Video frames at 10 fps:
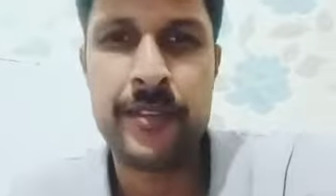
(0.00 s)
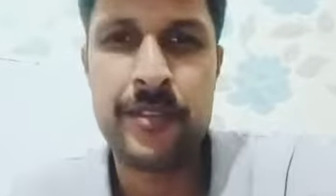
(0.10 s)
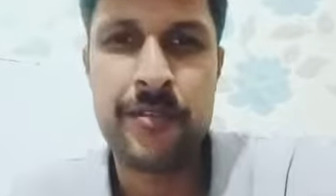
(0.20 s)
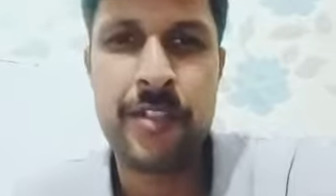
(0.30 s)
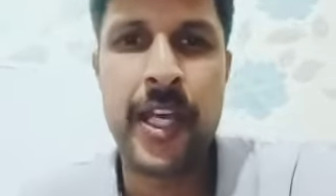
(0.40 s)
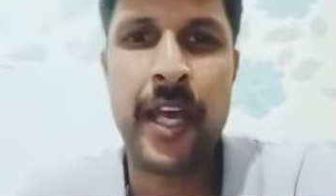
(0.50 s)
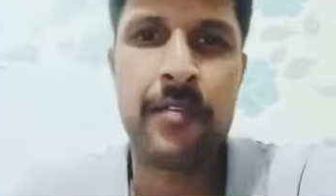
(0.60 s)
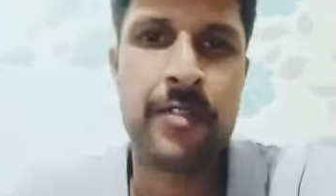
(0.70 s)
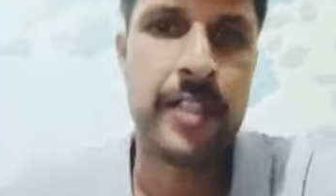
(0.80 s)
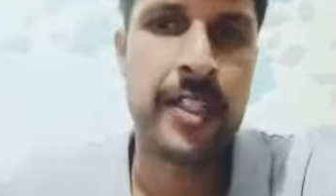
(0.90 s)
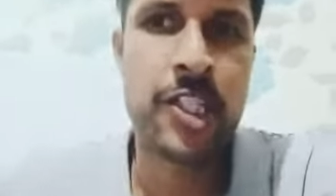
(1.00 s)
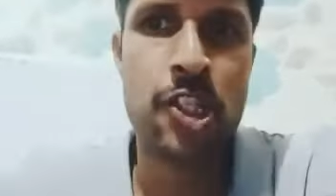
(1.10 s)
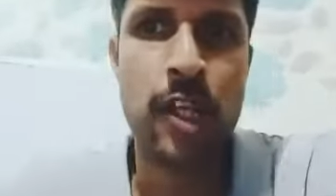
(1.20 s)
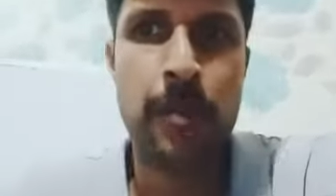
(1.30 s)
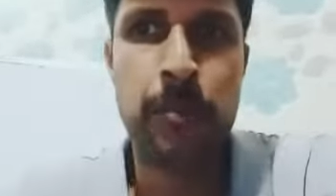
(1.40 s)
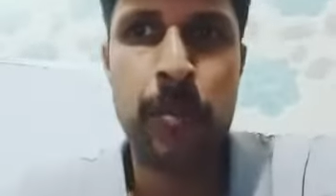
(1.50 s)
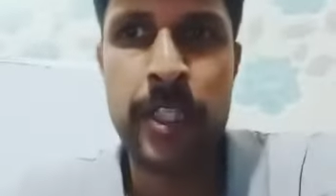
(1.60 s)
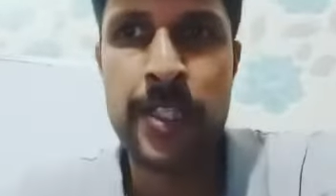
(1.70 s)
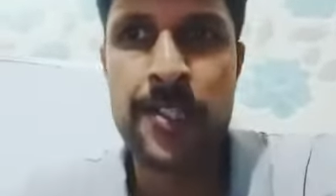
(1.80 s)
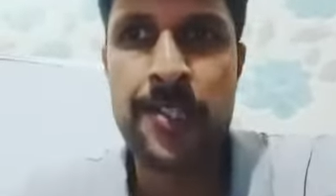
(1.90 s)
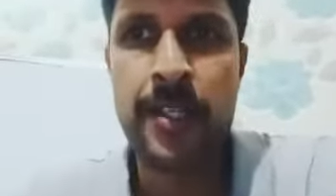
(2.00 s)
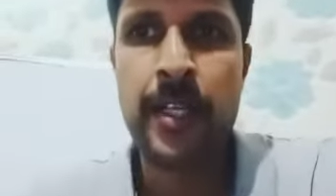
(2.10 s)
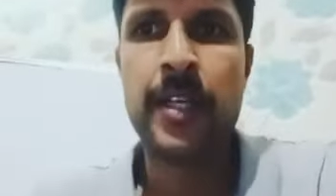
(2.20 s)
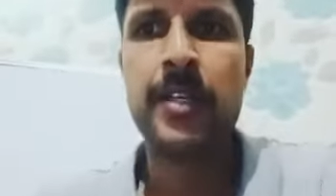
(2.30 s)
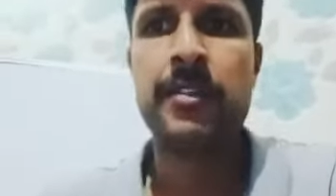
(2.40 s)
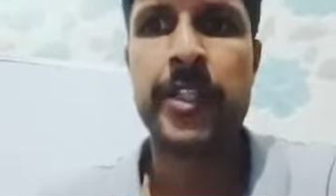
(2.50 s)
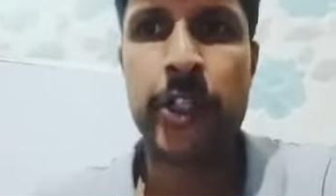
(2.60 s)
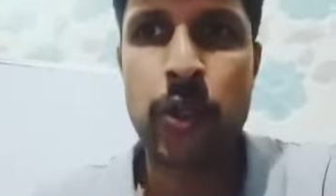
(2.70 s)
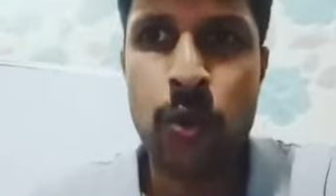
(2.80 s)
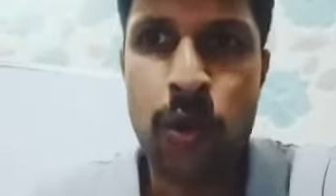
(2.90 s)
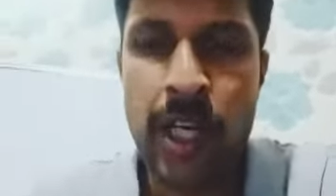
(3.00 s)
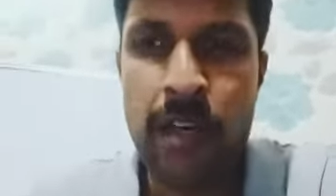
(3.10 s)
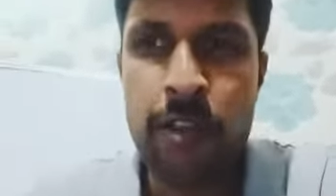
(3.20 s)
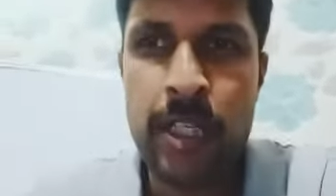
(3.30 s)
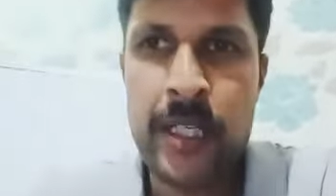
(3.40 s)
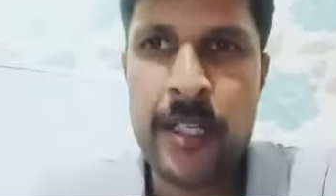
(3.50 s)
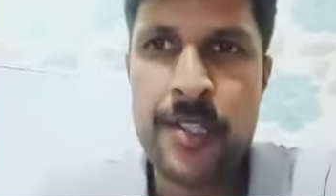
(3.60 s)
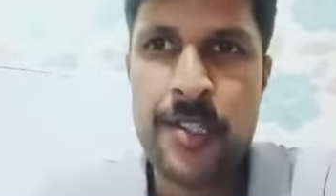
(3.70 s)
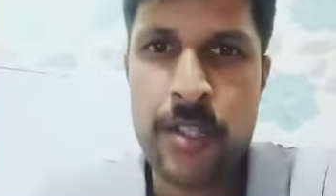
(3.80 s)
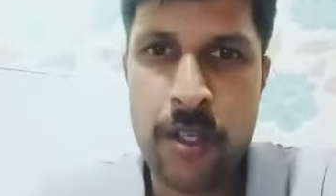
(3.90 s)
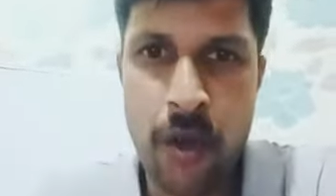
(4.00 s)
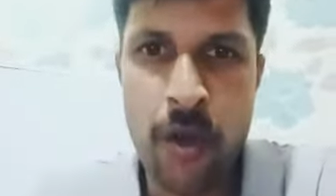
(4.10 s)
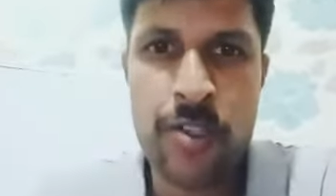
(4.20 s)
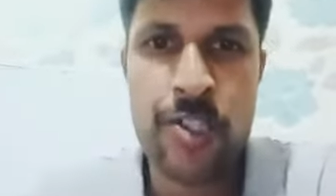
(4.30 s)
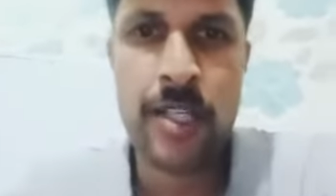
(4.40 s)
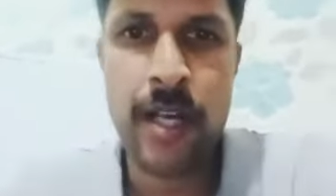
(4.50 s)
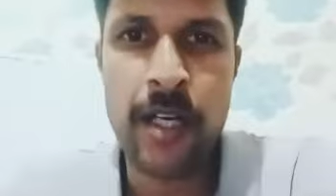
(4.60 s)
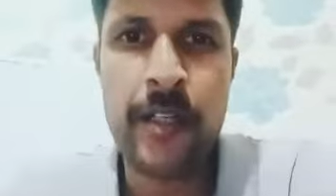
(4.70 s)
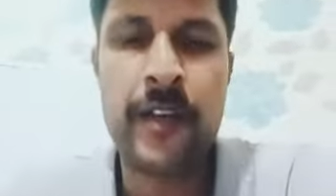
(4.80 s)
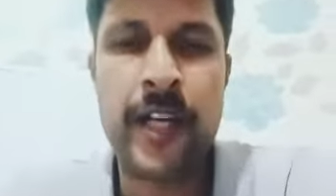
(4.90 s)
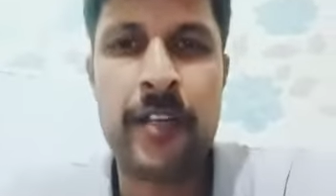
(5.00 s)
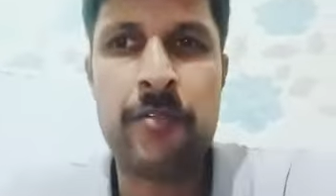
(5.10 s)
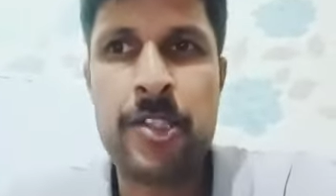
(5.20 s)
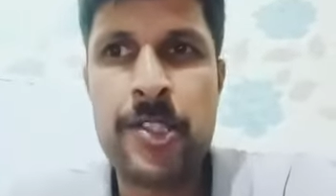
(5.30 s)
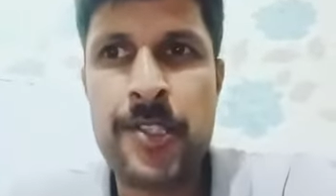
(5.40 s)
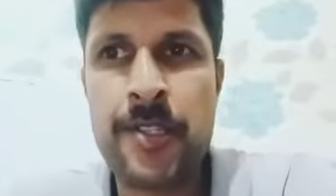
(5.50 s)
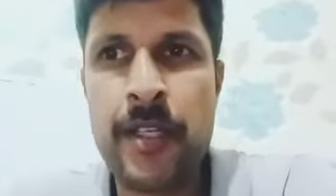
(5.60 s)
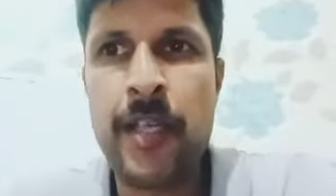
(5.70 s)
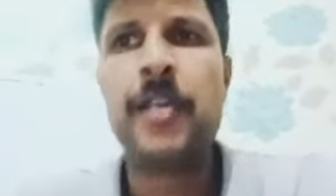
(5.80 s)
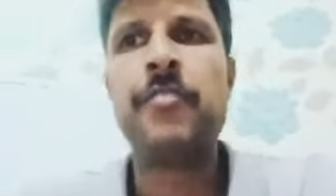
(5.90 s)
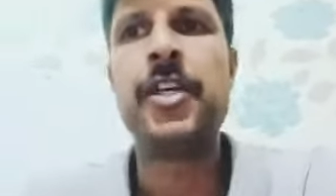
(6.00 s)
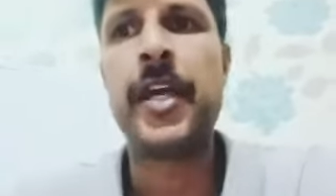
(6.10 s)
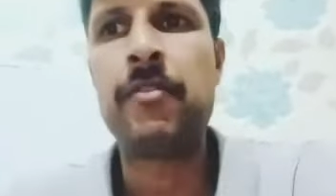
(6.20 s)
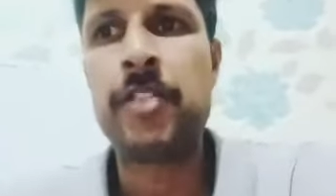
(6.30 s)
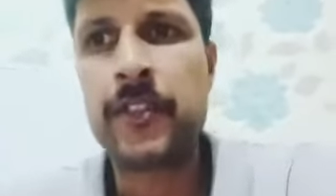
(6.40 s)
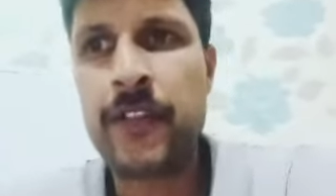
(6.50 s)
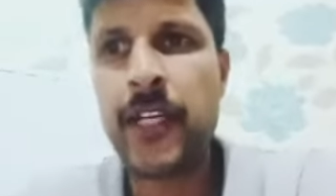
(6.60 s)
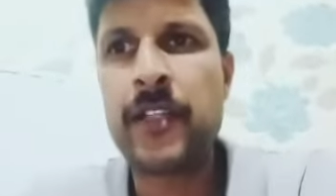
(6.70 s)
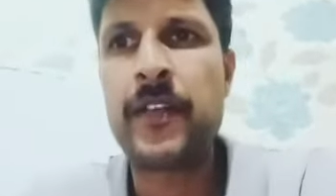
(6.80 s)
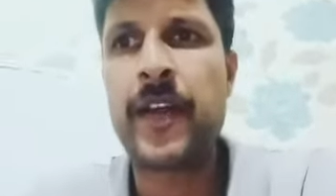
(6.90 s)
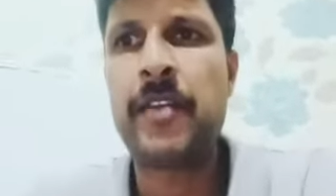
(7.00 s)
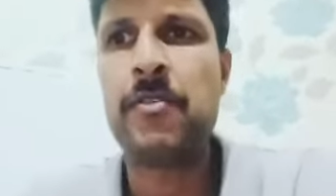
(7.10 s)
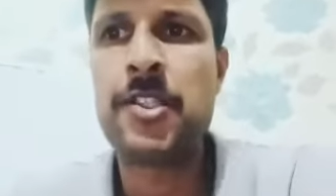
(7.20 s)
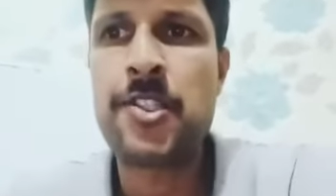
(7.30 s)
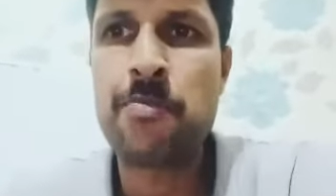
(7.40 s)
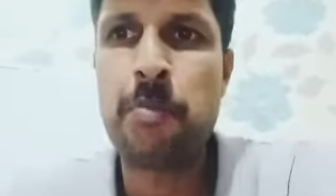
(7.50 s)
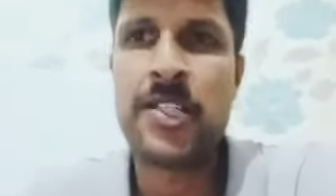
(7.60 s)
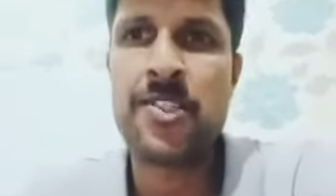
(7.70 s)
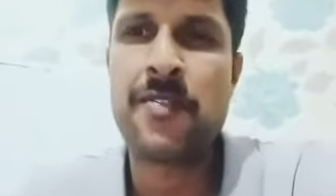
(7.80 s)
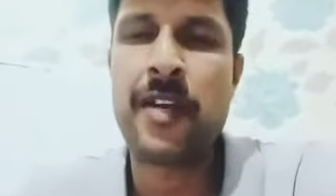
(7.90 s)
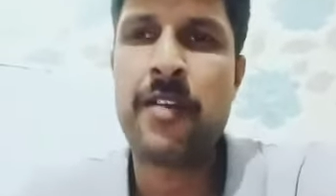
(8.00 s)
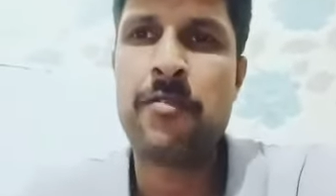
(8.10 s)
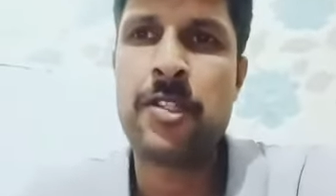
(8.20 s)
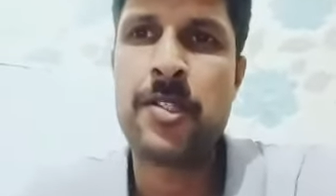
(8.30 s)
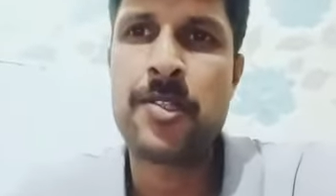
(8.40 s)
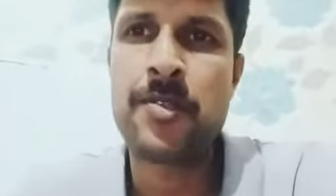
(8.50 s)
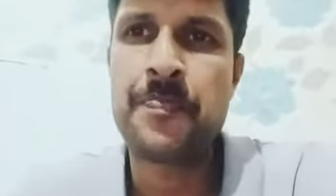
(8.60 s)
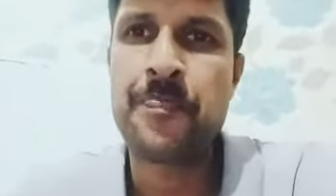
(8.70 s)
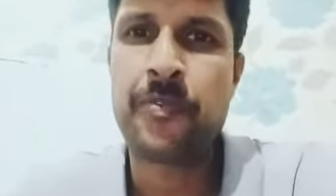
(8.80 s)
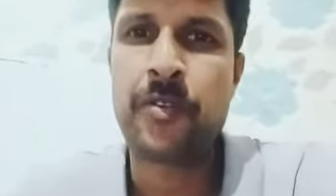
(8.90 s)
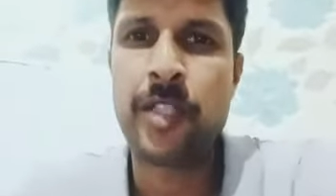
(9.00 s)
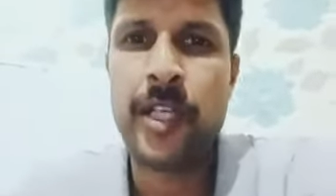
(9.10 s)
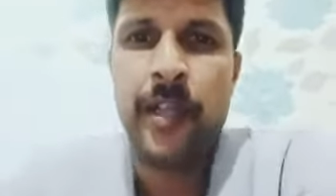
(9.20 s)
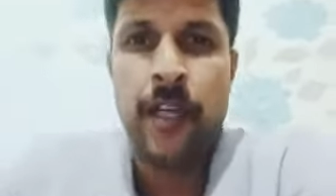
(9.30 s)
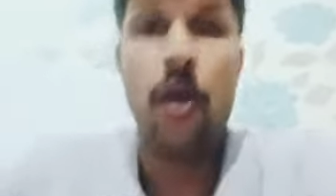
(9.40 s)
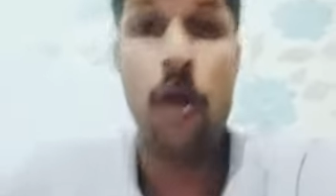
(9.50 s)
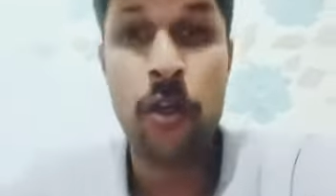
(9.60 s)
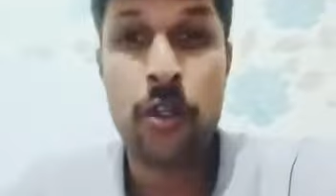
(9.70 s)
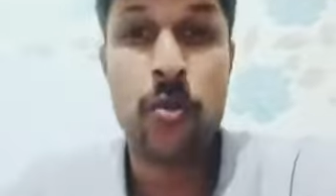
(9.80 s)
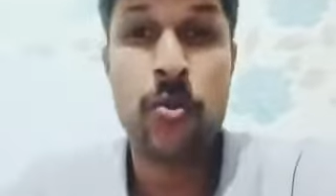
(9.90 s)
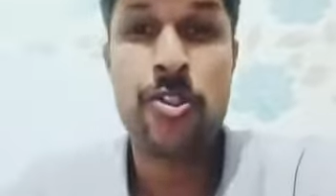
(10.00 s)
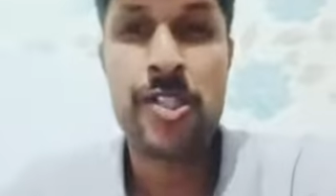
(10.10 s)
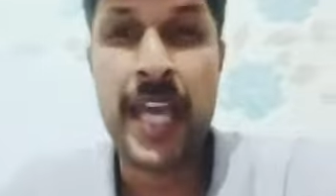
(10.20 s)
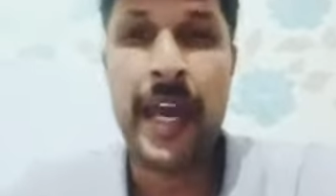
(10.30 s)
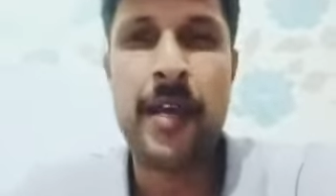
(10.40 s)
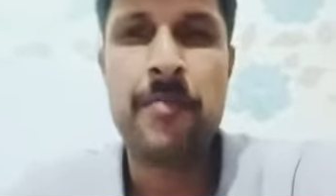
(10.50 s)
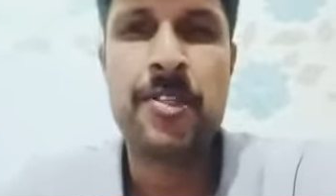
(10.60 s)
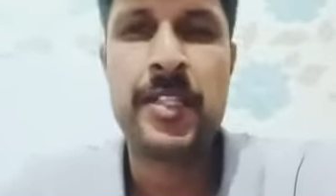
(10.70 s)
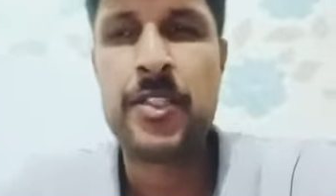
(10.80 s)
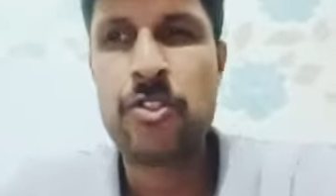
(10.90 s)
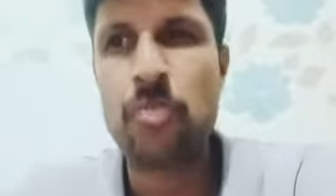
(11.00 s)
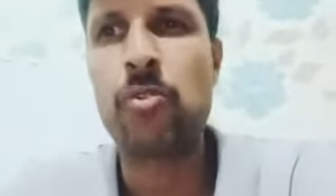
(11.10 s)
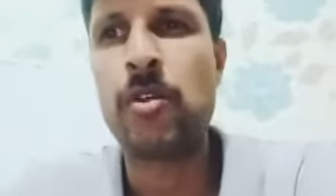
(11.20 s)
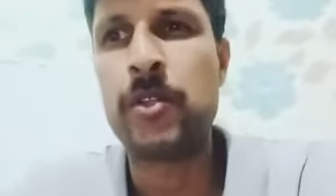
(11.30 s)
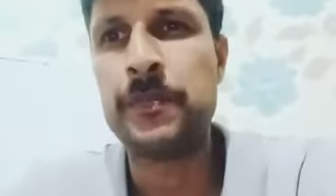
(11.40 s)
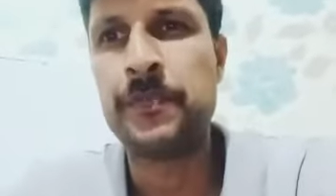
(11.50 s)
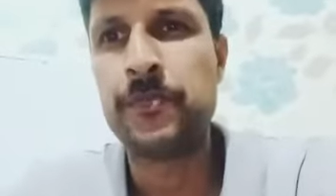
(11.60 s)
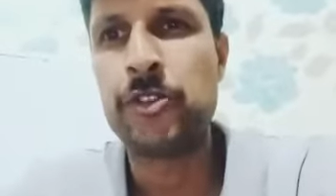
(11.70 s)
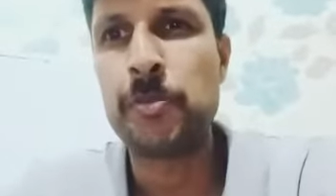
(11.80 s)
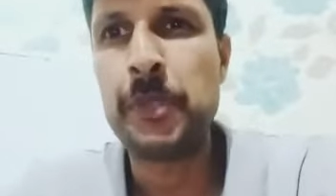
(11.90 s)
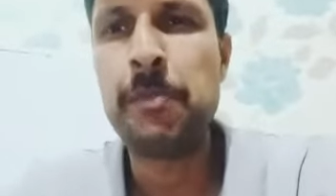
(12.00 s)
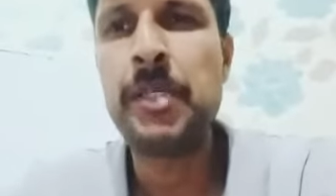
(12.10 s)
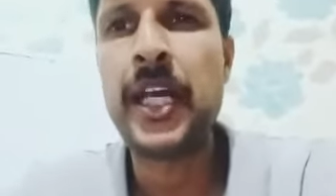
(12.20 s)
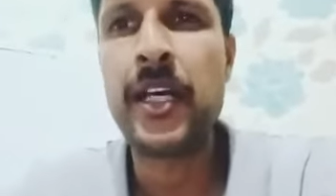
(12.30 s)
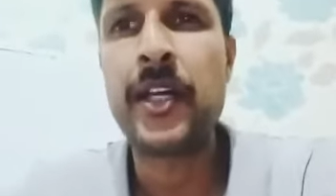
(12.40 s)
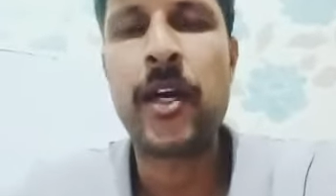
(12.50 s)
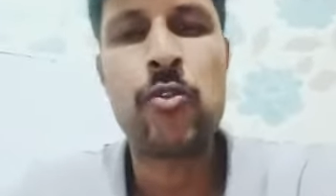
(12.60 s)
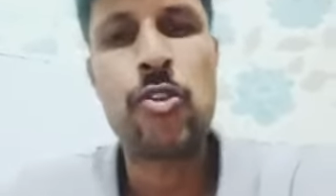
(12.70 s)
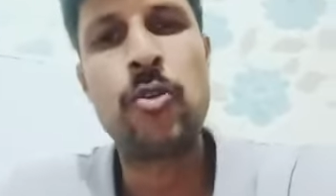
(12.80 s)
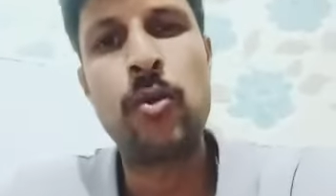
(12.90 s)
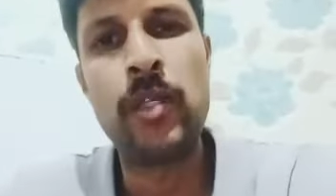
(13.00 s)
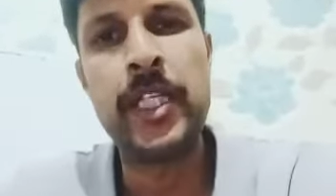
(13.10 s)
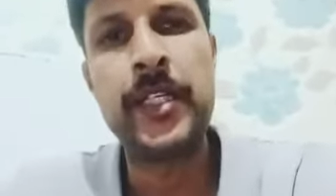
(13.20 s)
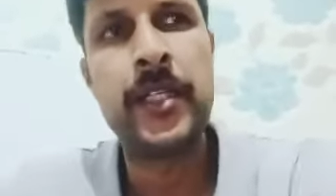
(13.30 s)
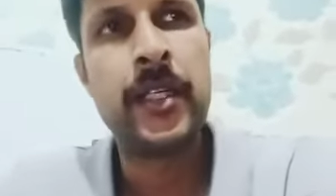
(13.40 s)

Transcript: We have the rickshaw pullers, the tongawalas, the horse cart drivers, we have the truck drivers, bus drivers, okay, autos, cabs, and so on. So people are now slowly,